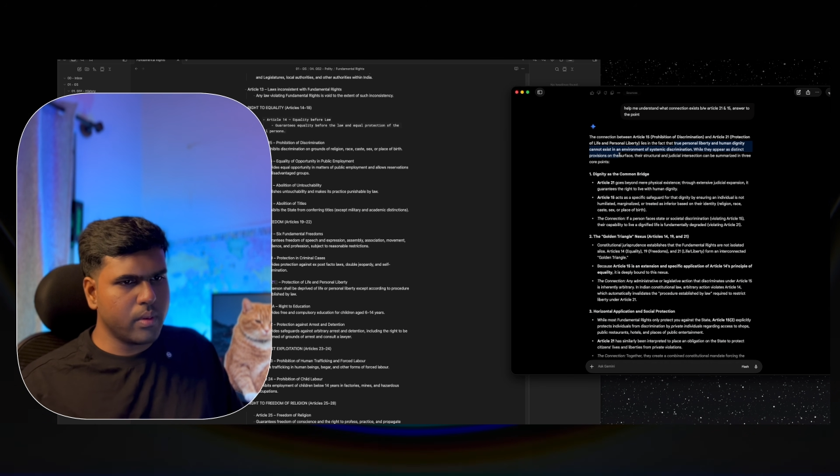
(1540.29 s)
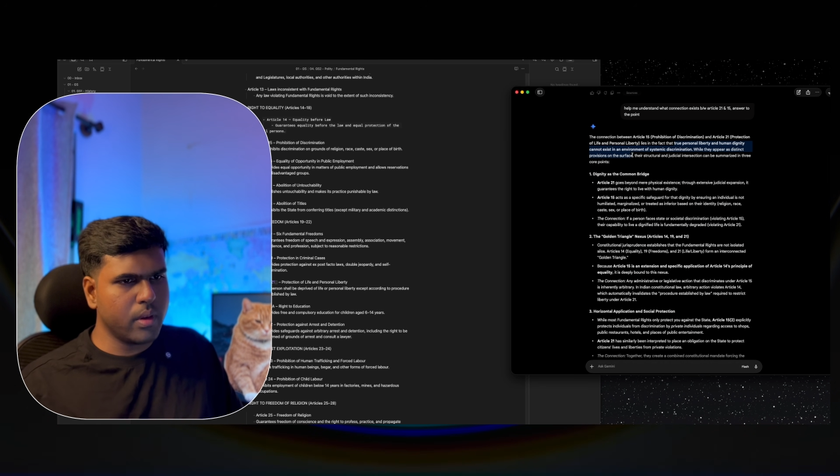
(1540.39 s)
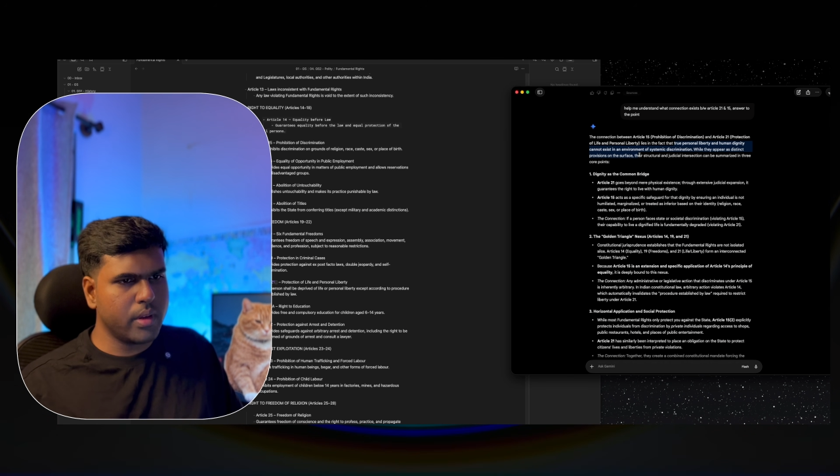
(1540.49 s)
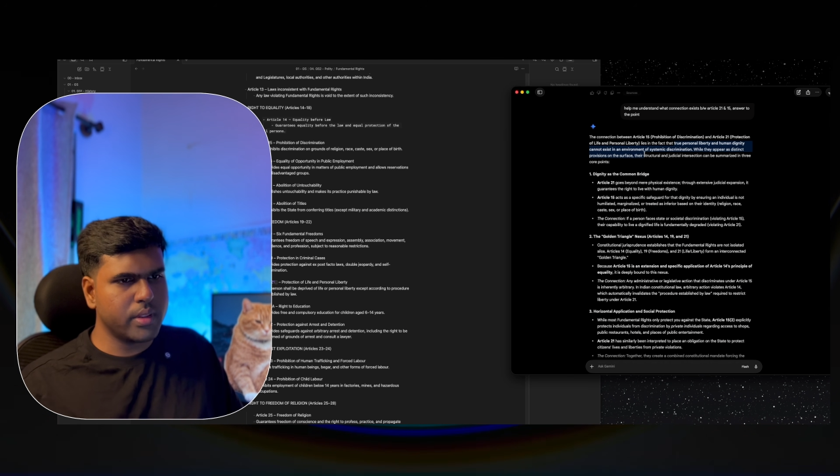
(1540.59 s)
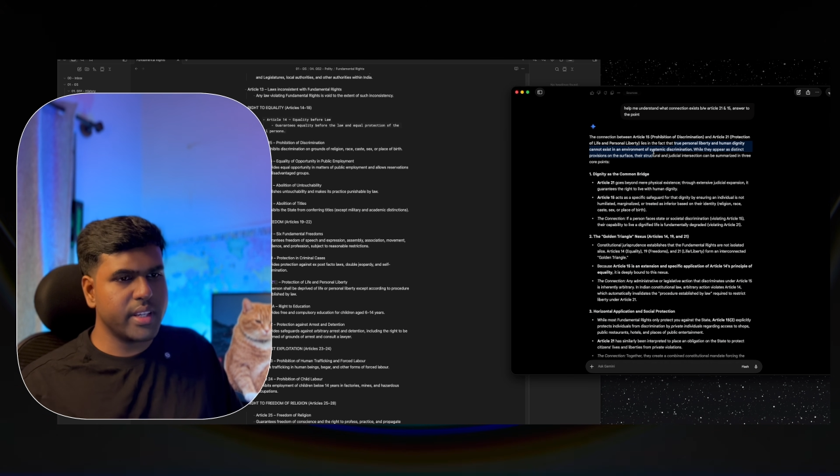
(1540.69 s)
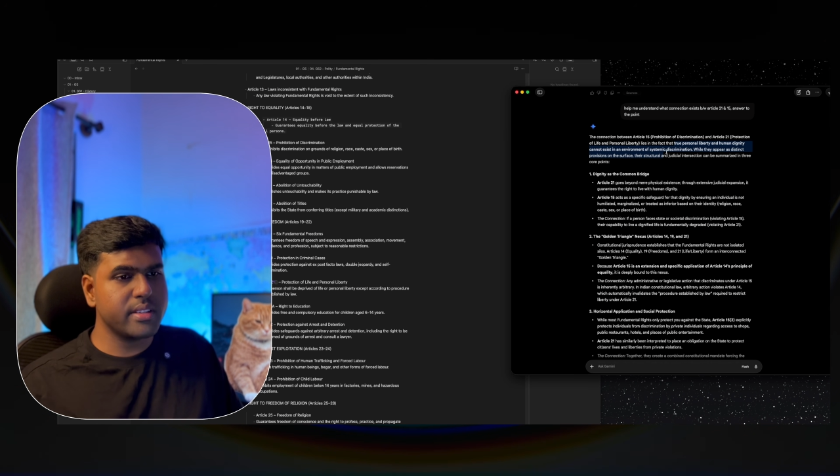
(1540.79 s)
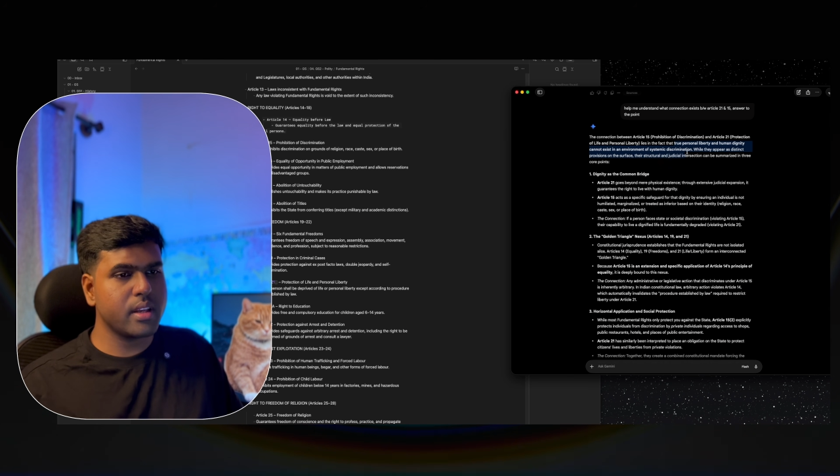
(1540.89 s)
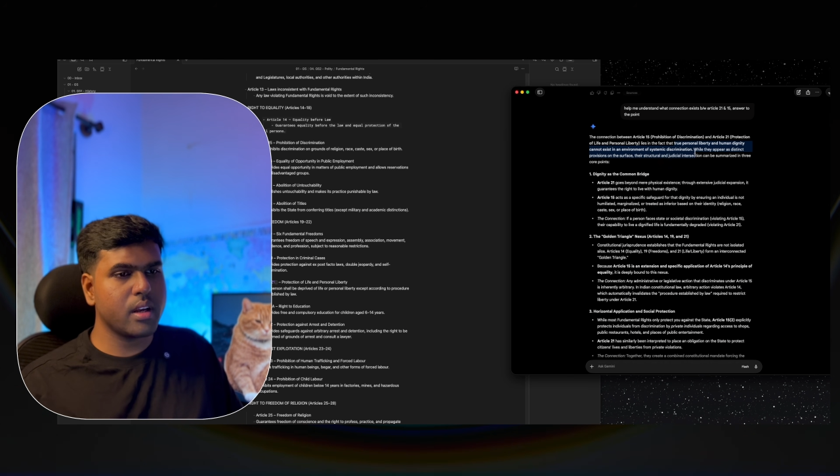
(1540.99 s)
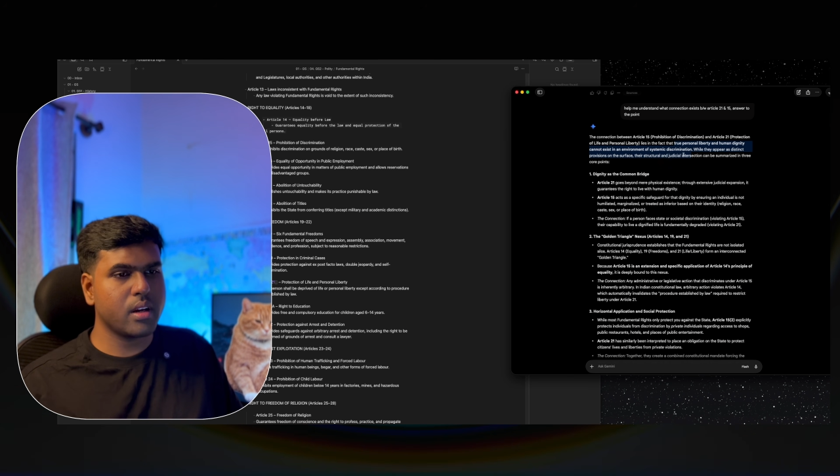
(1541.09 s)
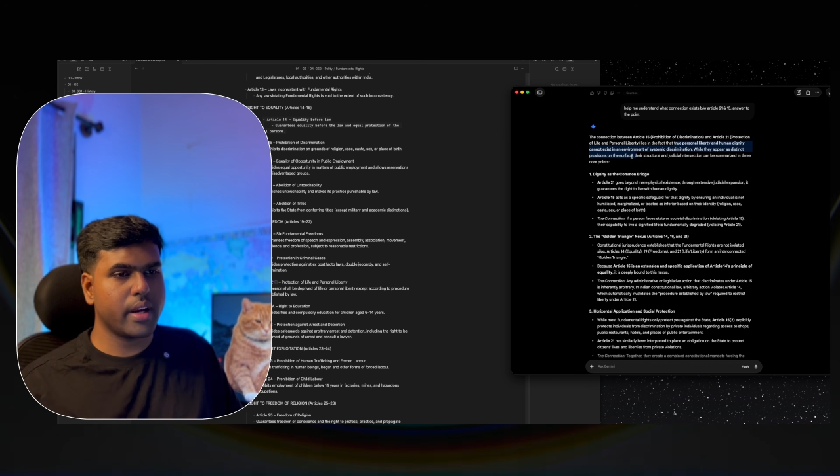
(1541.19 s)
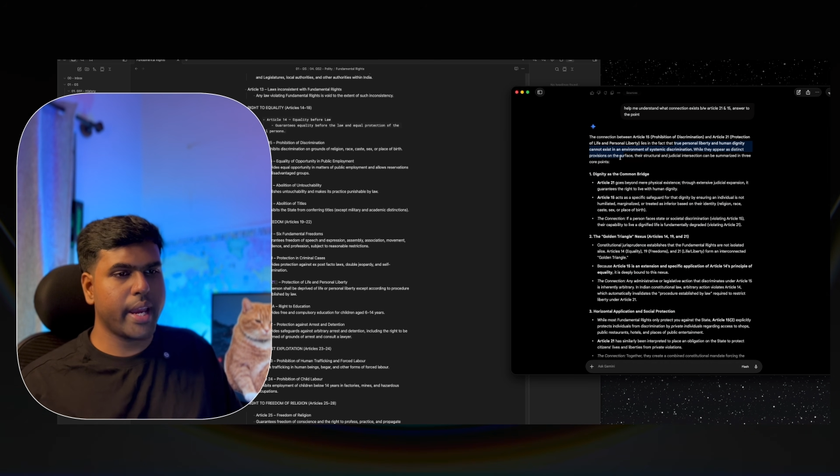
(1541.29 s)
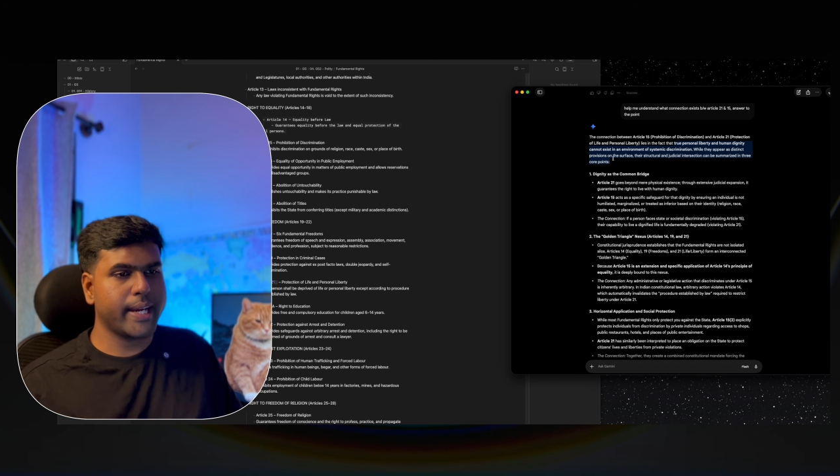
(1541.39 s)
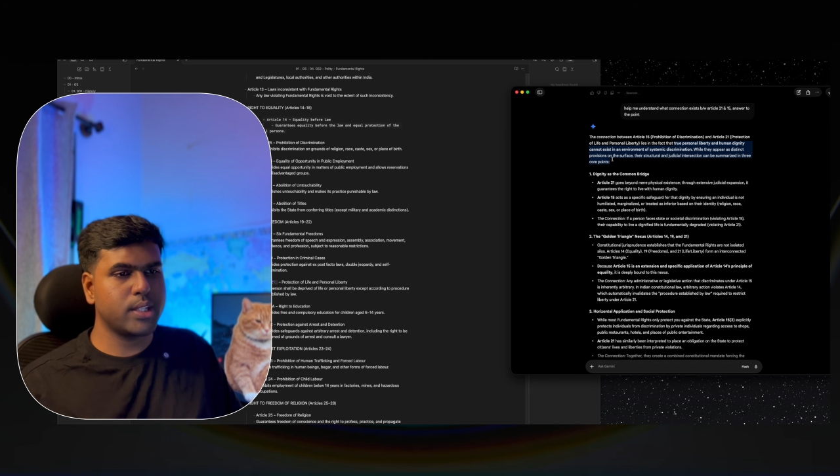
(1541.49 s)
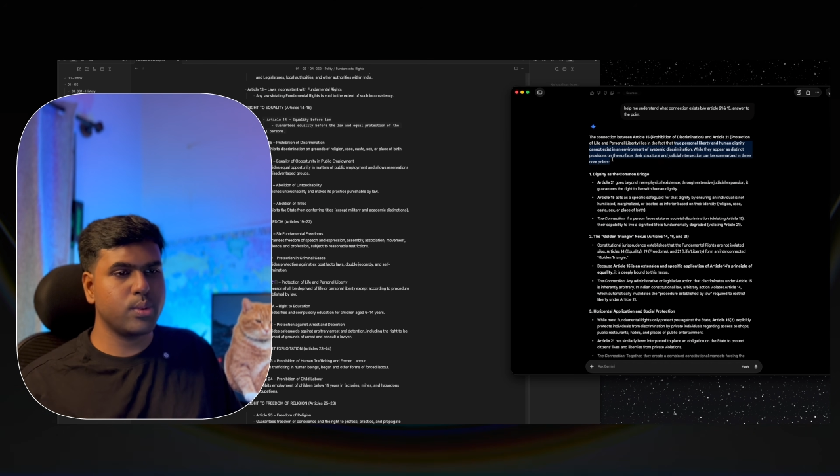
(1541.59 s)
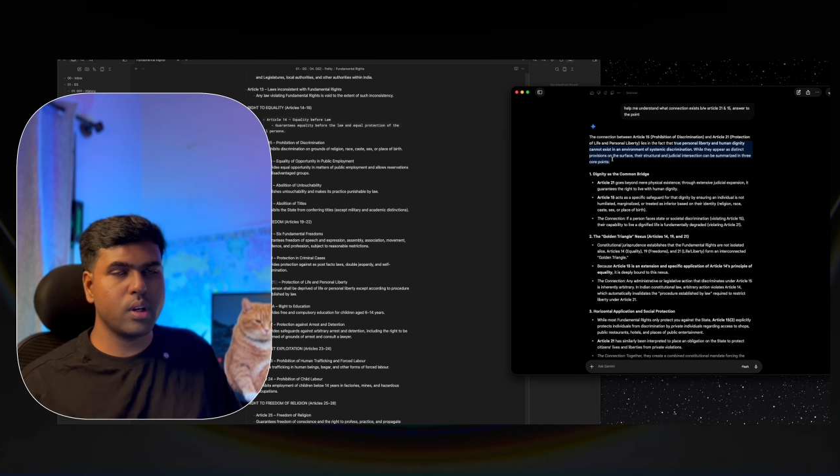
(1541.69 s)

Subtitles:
These are actual